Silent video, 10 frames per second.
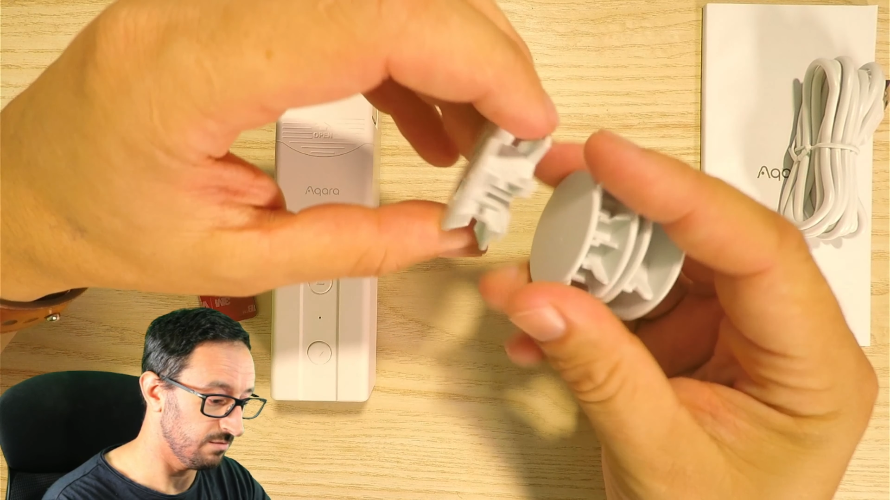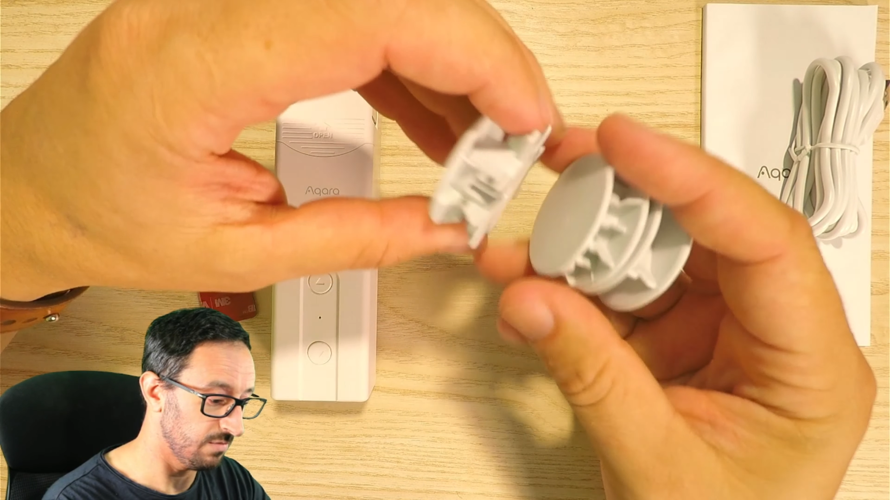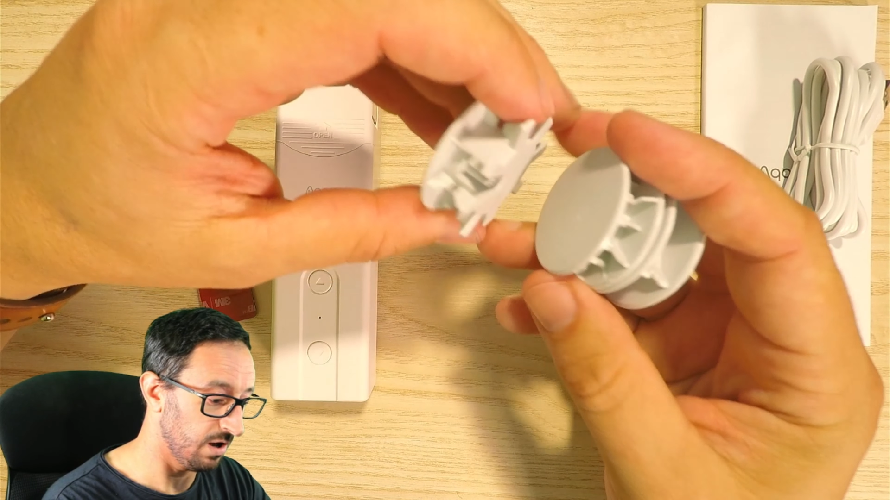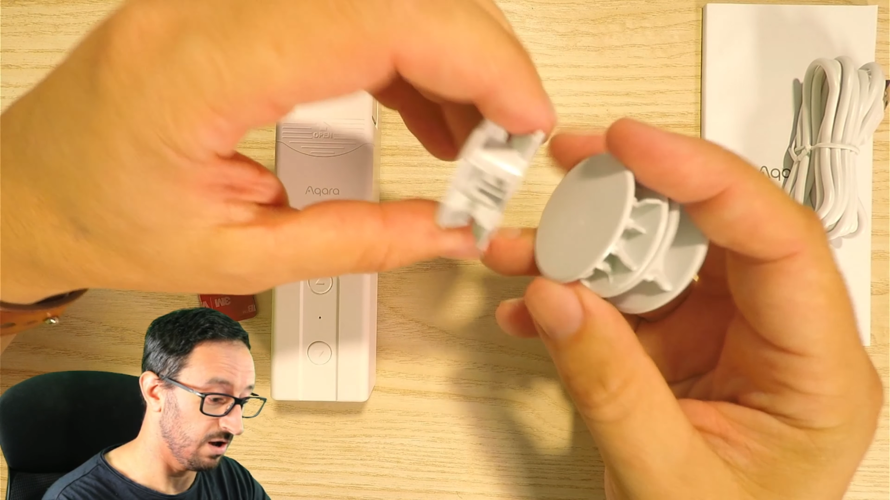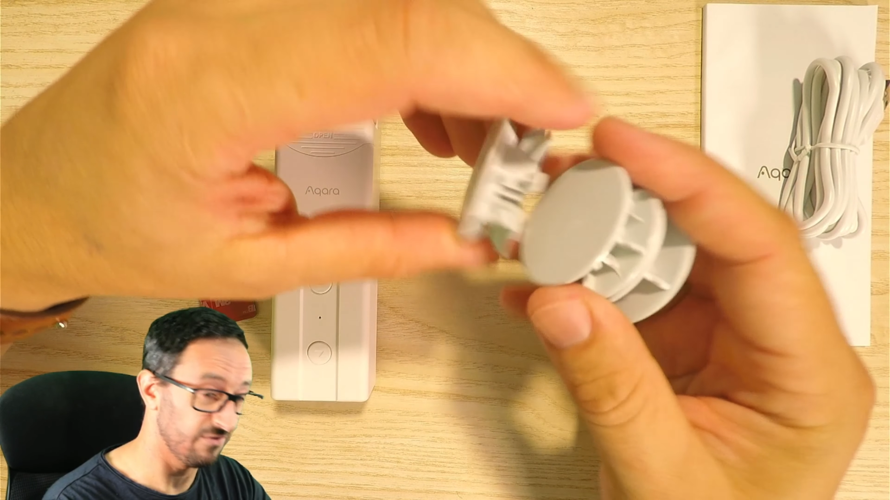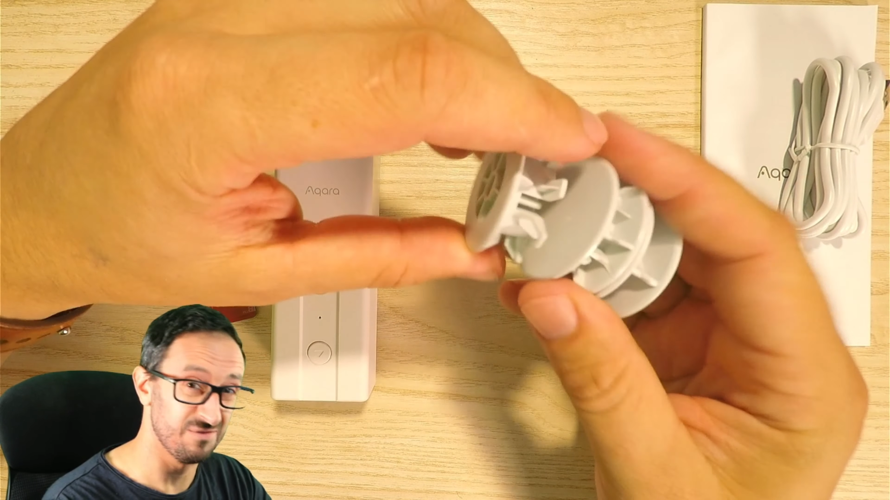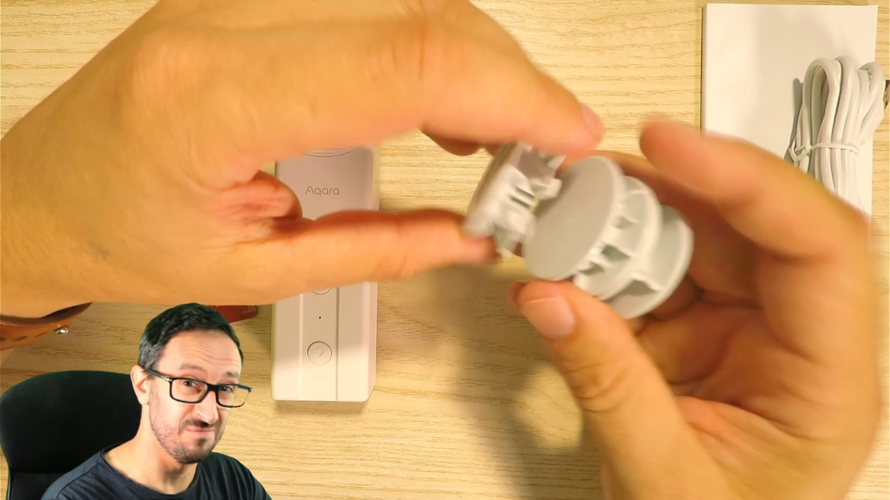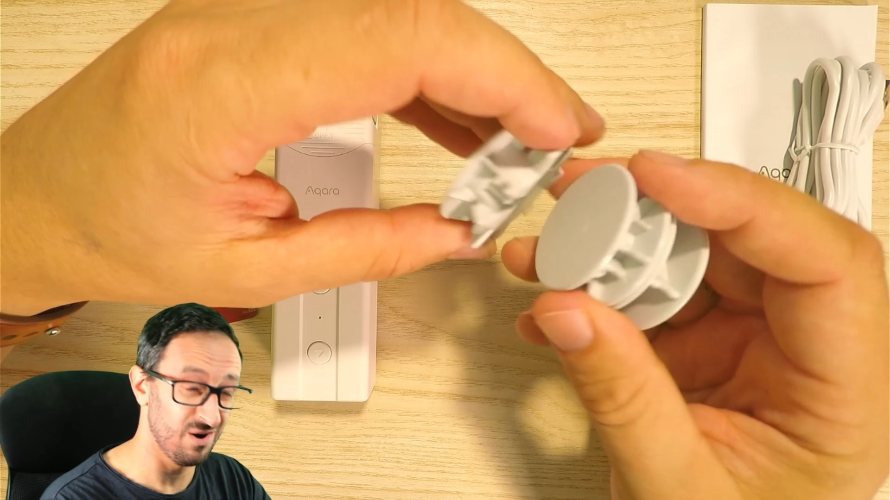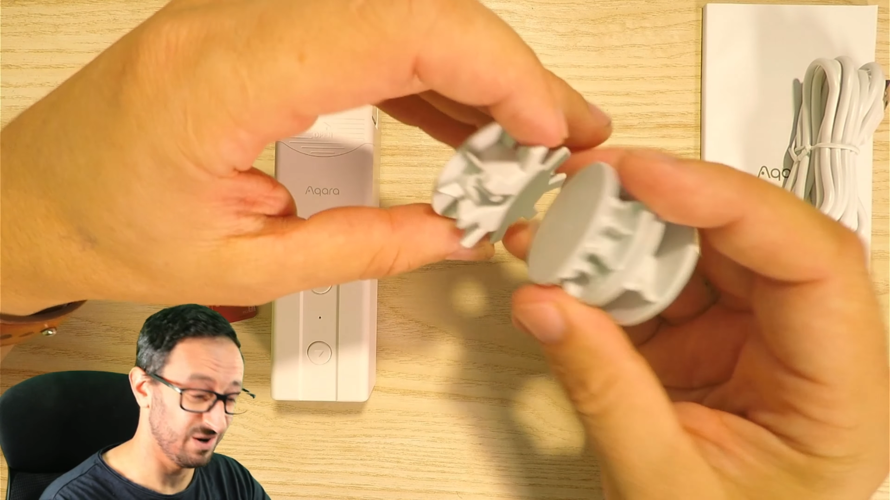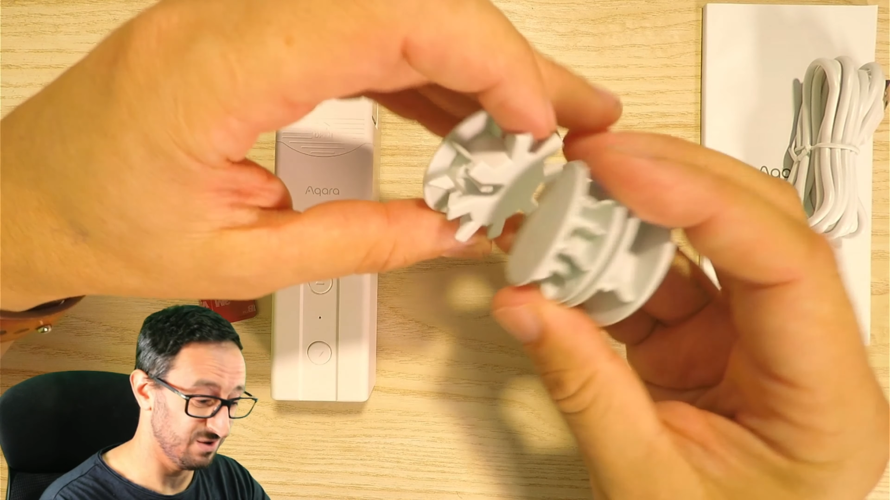
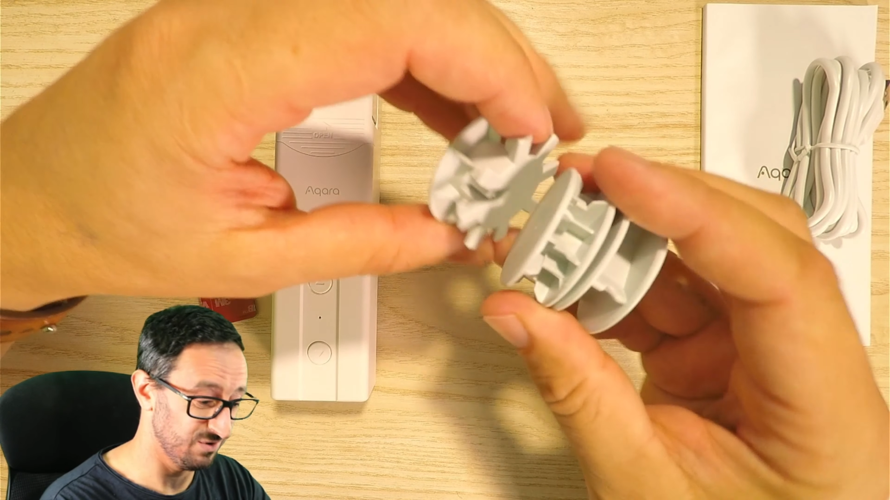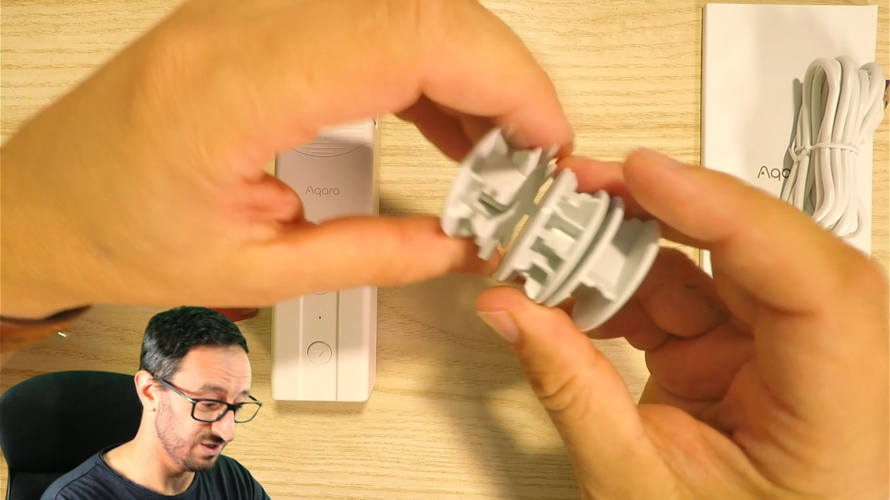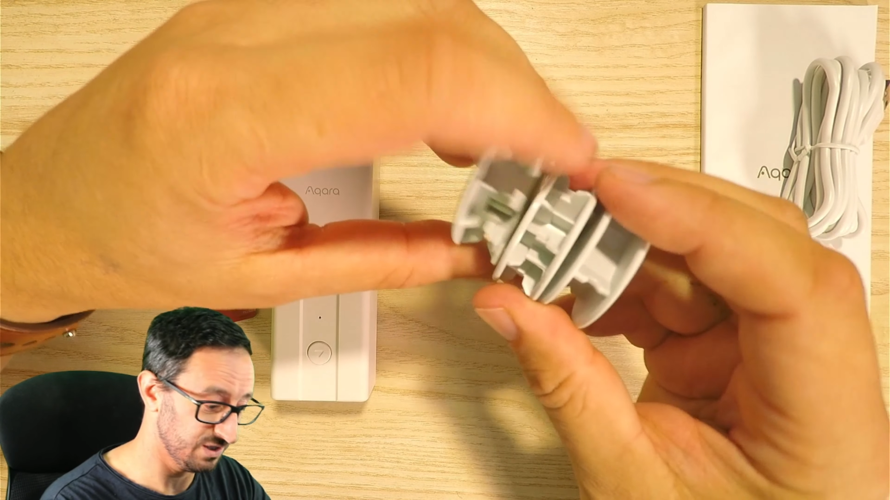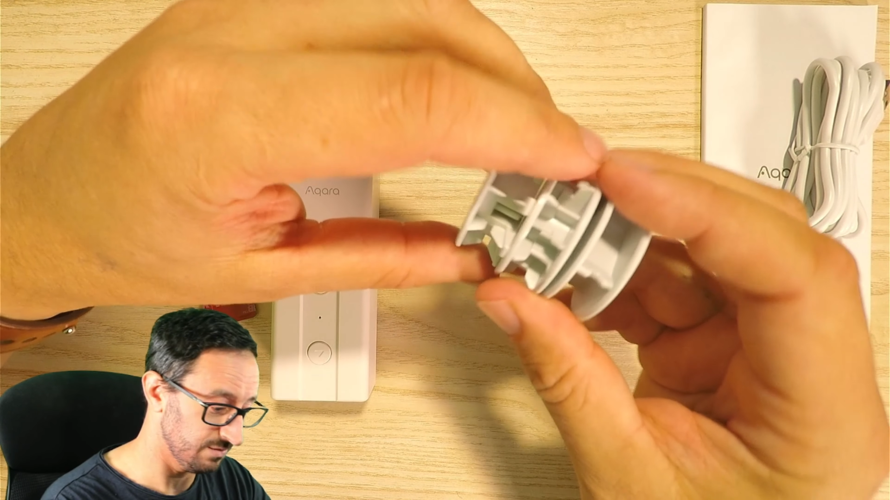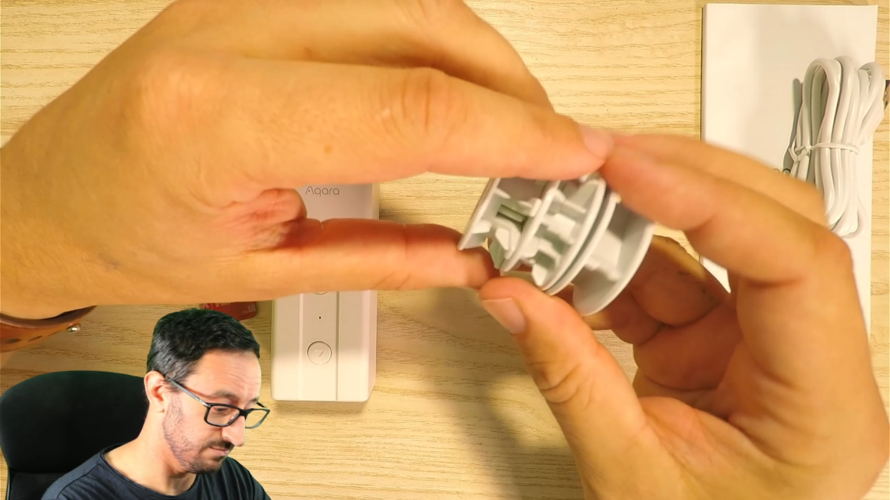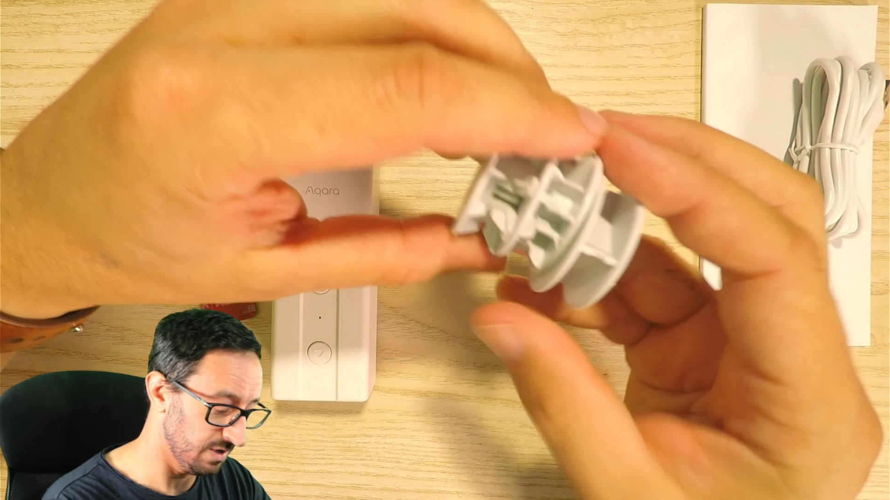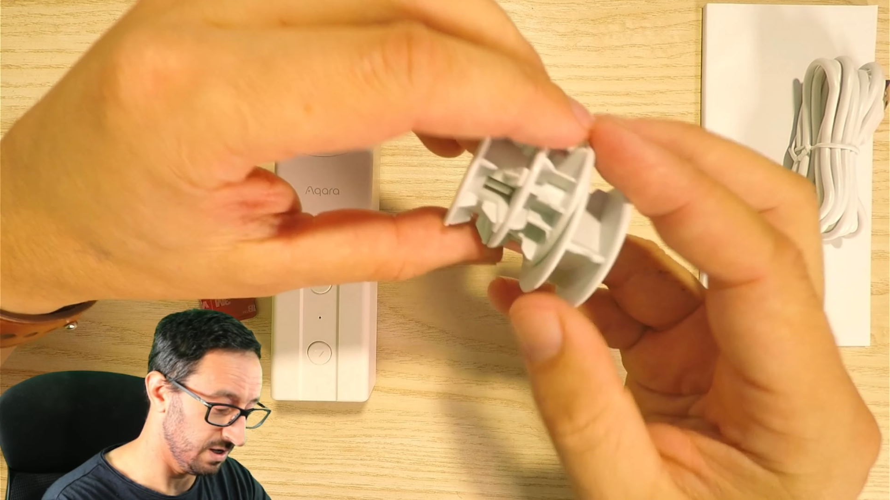aftermarket ones, some